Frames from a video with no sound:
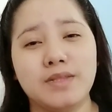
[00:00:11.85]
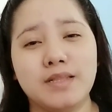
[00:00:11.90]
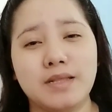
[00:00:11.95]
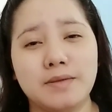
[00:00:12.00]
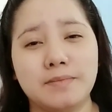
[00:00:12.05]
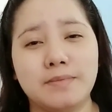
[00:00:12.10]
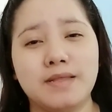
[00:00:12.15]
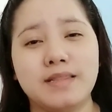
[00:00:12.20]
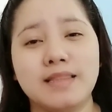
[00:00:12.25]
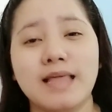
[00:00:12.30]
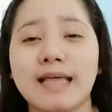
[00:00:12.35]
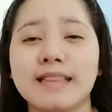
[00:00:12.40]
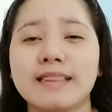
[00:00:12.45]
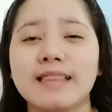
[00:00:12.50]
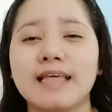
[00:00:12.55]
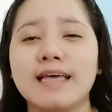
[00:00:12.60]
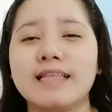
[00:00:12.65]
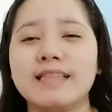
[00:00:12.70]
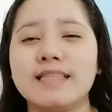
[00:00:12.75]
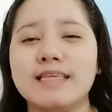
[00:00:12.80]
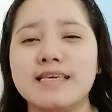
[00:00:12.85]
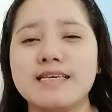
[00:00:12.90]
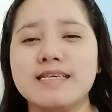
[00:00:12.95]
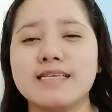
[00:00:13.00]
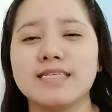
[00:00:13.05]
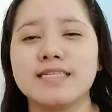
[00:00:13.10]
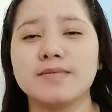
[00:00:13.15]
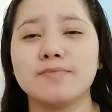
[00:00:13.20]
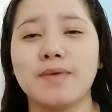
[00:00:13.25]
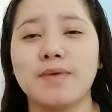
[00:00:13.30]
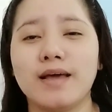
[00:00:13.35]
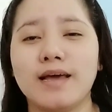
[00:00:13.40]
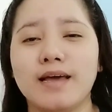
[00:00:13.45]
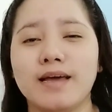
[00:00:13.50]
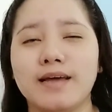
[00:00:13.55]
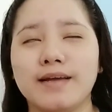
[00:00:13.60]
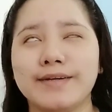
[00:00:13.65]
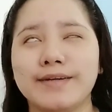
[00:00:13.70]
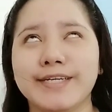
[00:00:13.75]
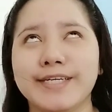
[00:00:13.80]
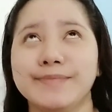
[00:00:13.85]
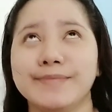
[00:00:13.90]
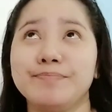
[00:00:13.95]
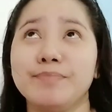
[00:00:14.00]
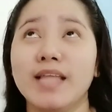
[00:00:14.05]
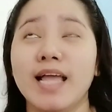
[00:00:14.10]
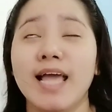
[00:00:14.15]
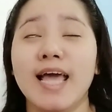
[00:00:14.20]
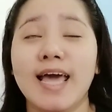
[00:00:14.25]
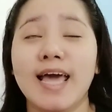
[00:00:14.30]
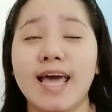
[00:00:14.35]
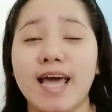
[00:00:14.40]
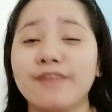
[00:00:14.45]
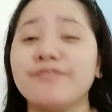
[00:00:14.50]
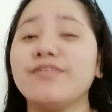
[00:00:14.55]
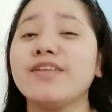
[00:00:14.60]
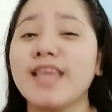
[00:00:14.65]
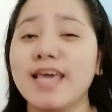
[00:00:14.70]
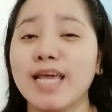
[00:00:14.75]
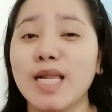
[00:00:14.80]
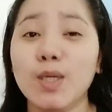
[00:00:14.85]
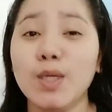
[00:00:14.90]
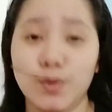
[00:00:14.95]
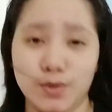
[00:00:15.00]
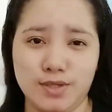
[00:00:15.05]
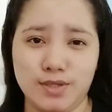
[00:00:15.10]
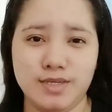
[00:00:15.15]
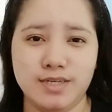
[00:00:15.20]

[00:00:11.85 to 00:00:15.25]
naman natin is my everyday look.